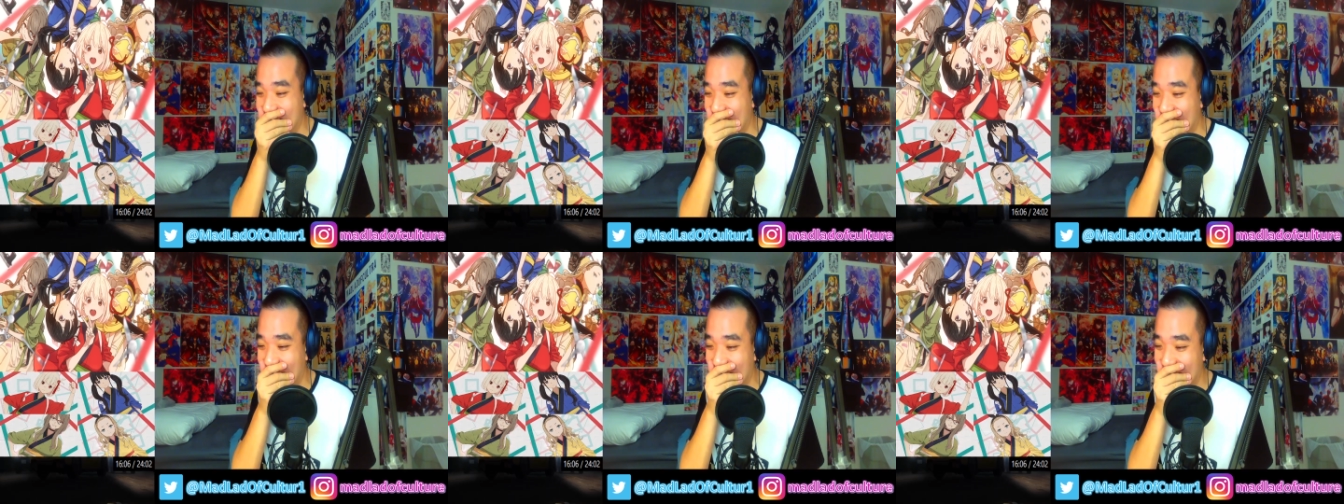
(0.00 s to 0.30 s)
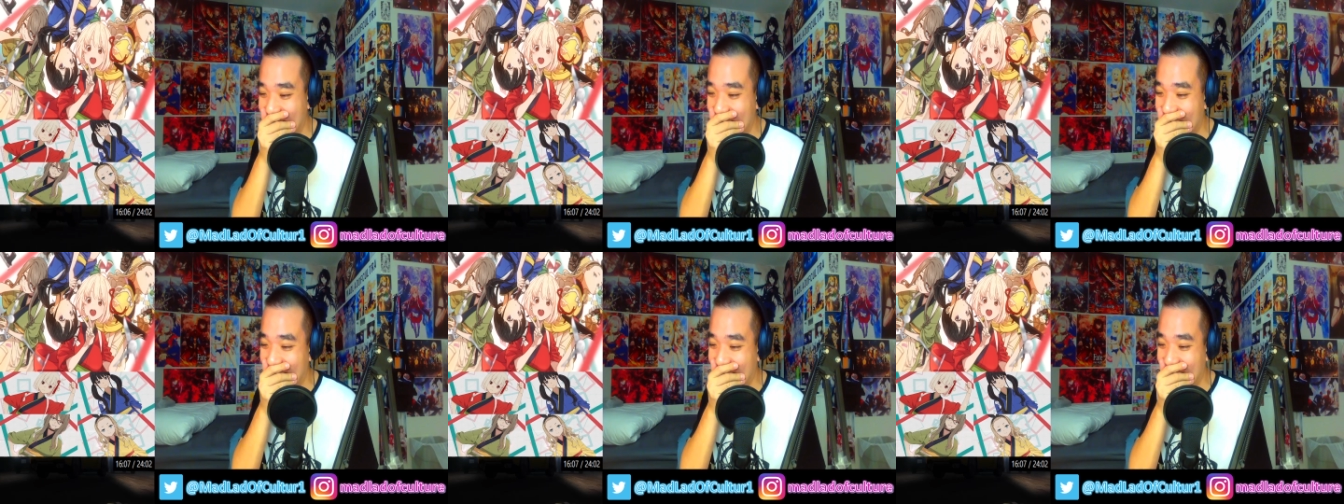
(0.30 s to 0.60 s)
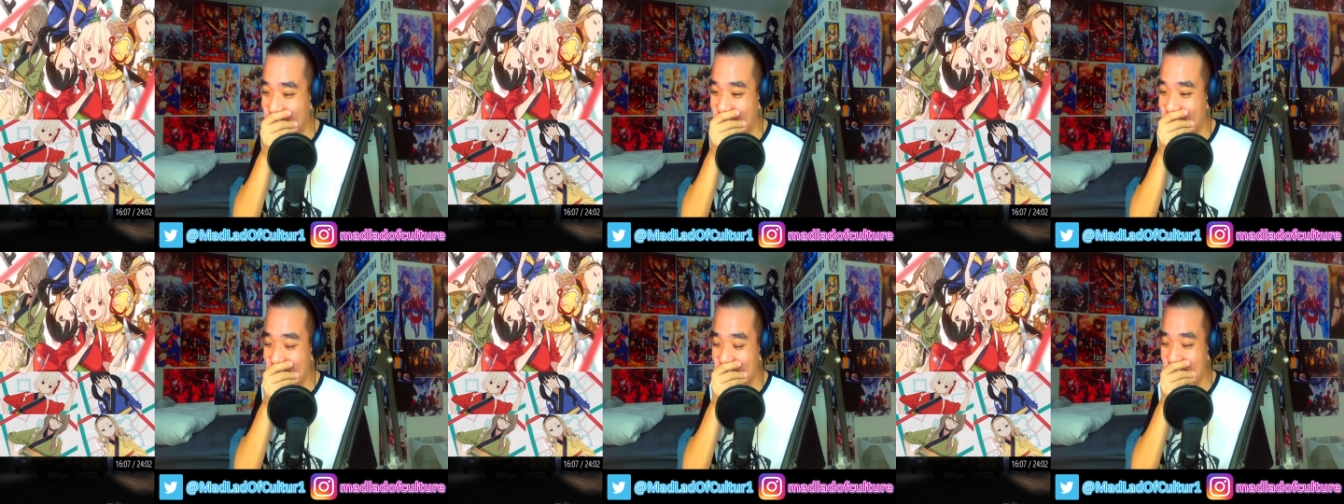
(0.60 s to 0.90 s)
no
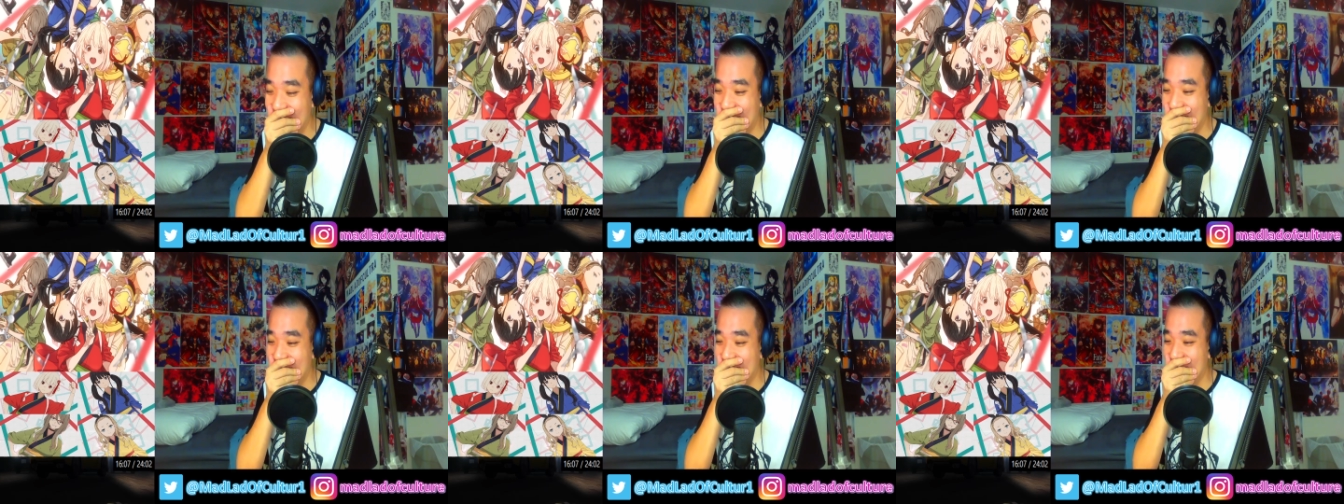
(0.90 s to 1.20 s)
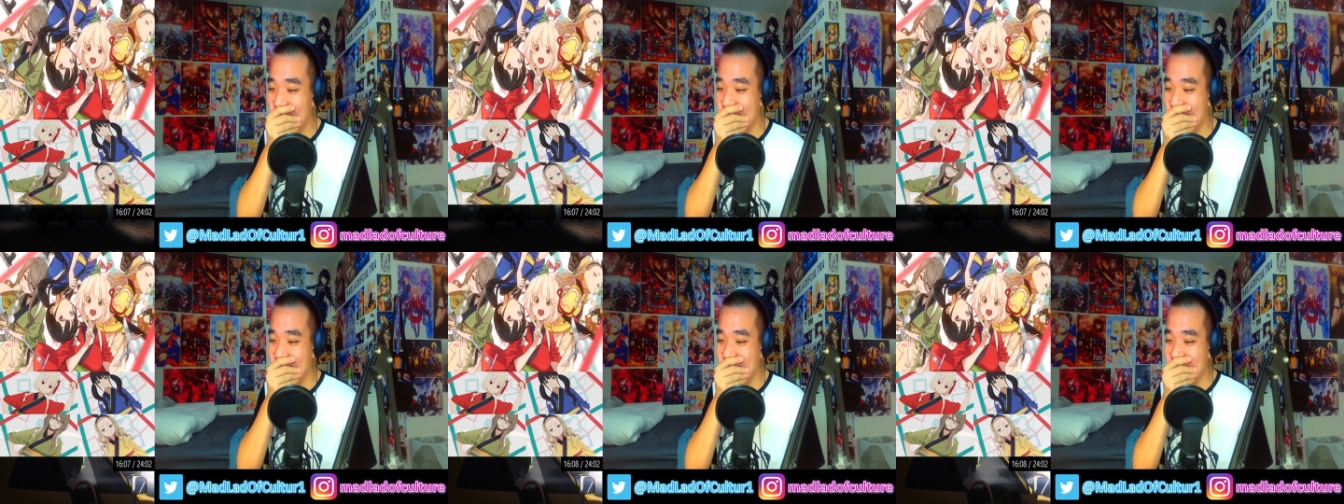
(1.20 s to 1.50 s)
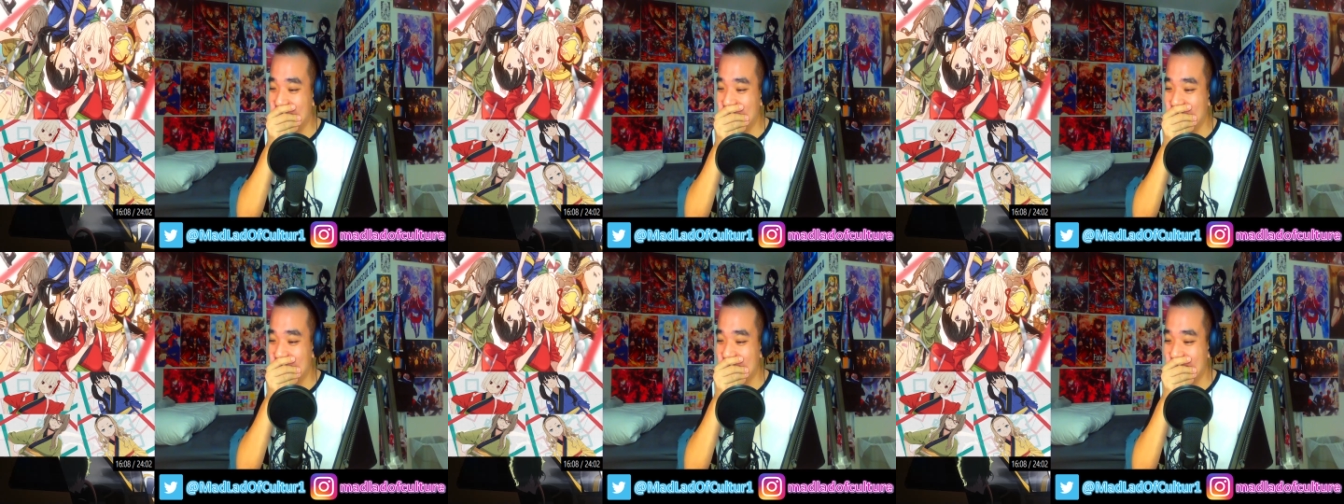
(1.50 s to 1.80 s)
way.
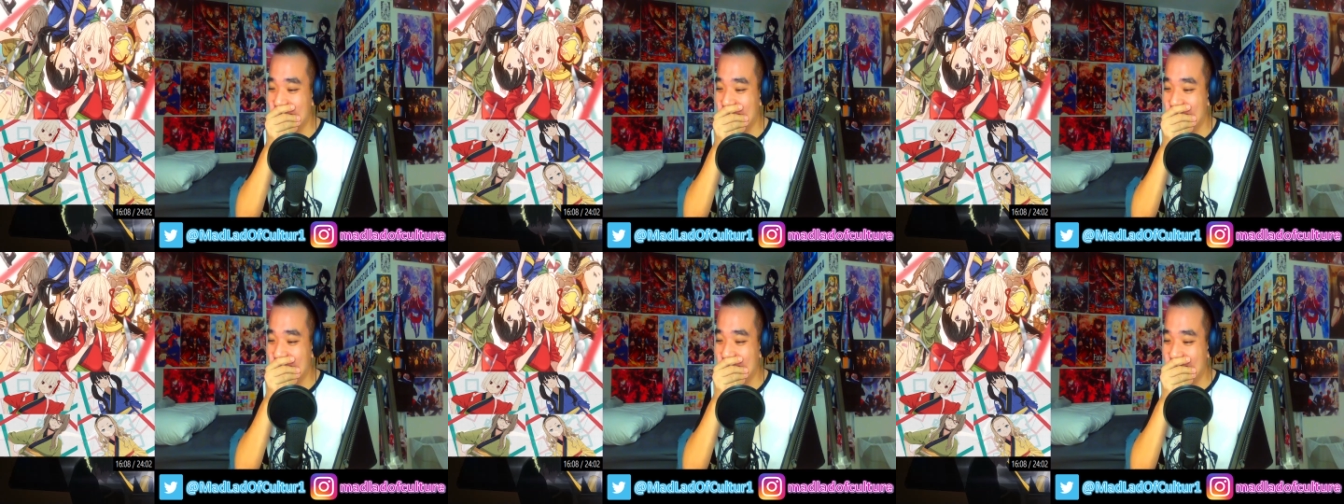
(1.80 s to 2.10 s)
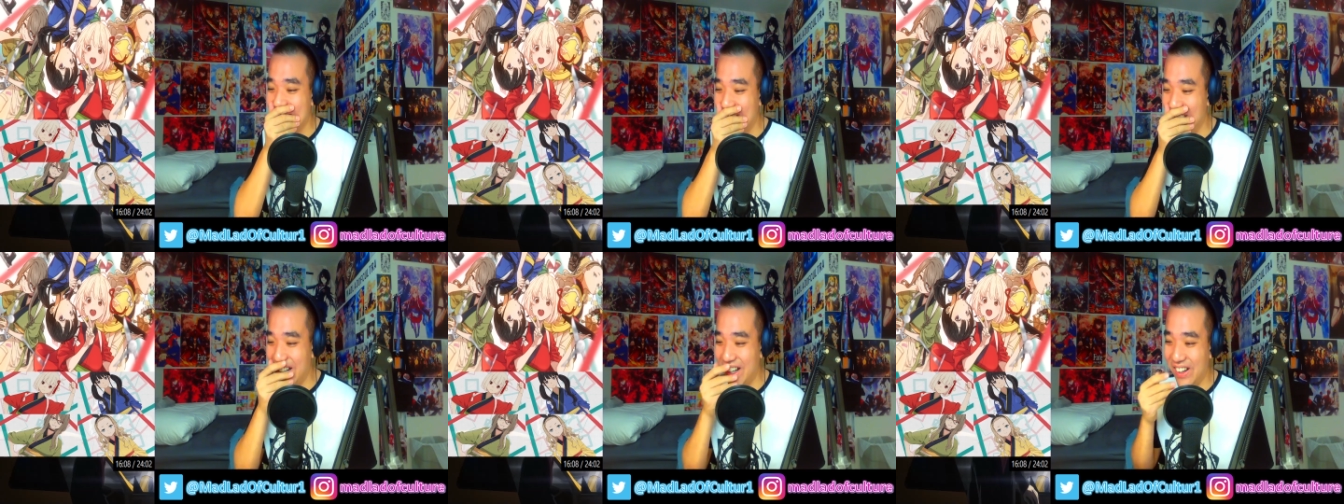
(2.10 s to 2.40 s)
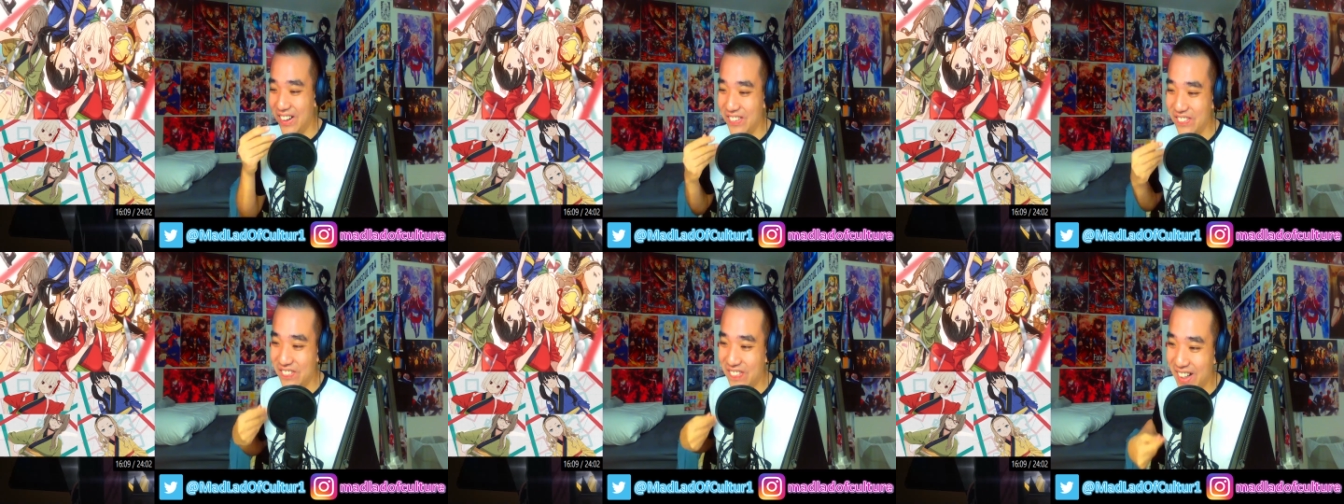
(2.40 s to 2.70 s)

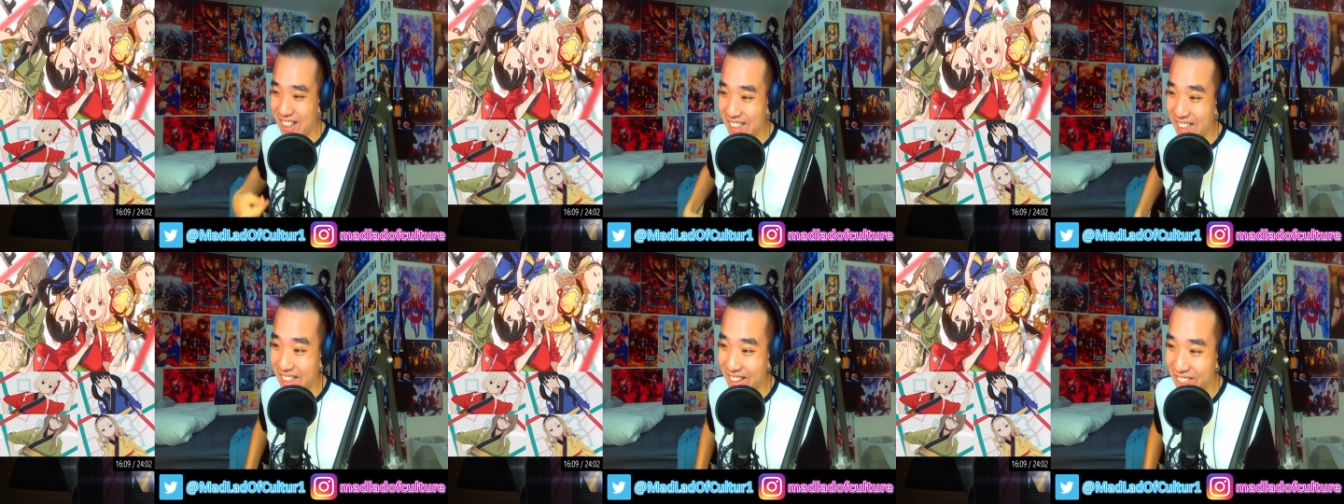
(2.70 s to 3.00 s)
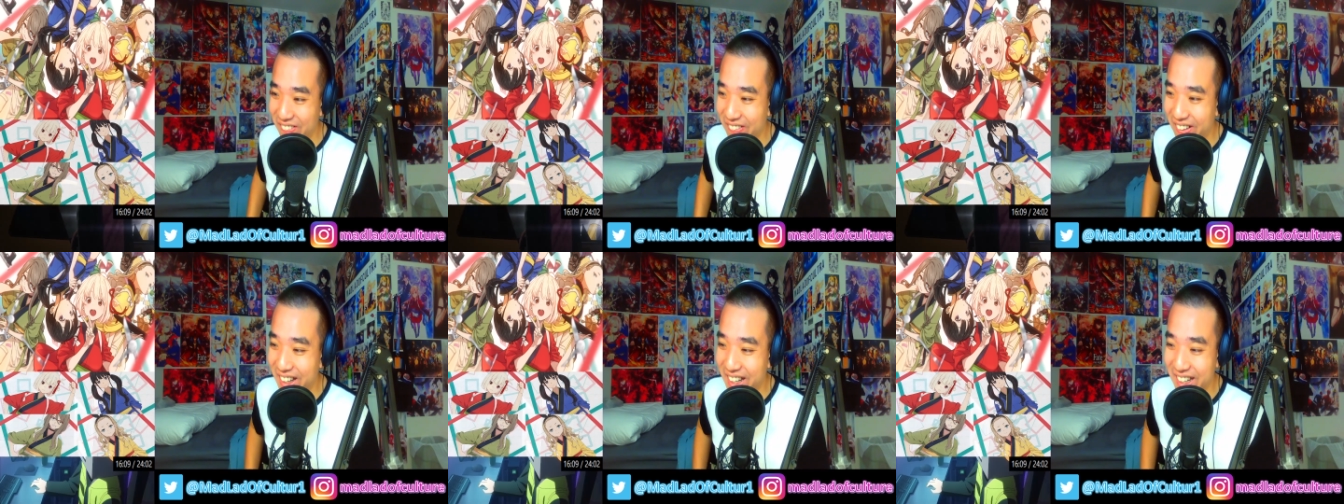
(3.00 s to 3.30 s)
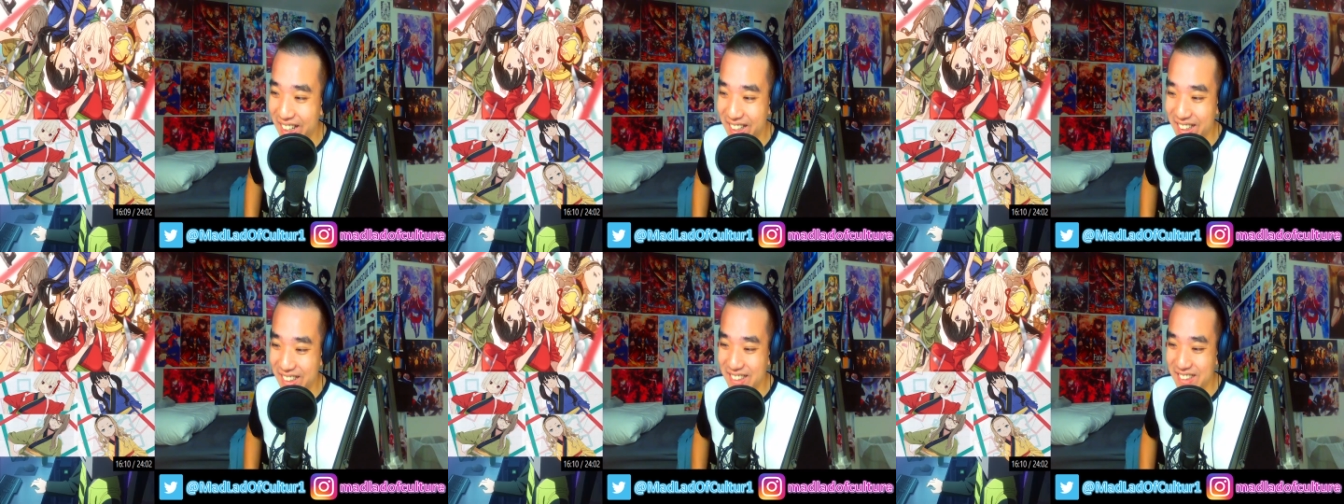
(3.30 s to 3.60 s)
No fucking
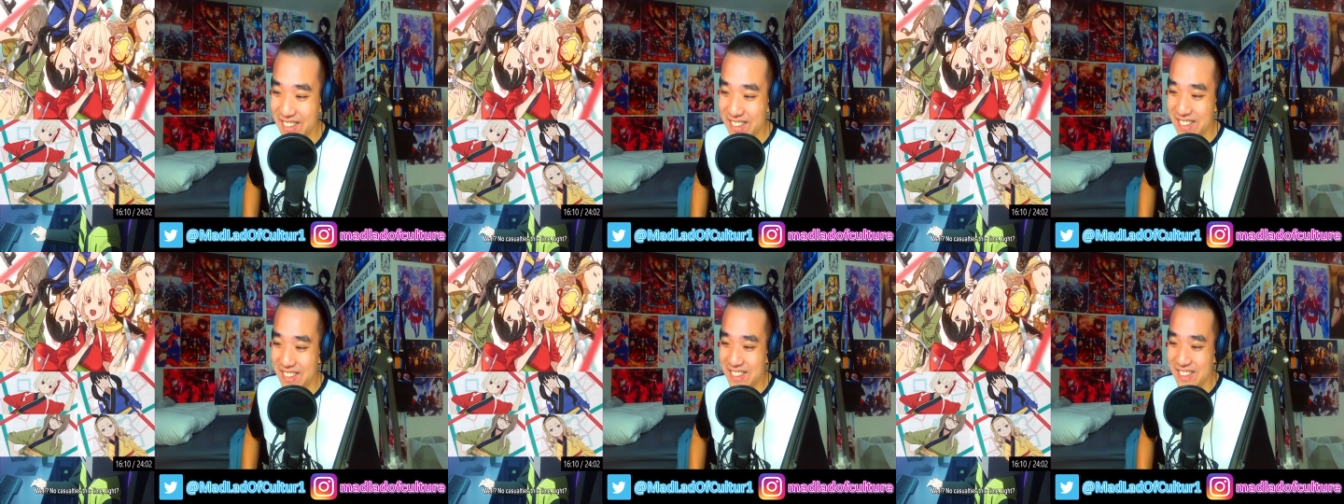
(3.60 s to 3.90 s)
way.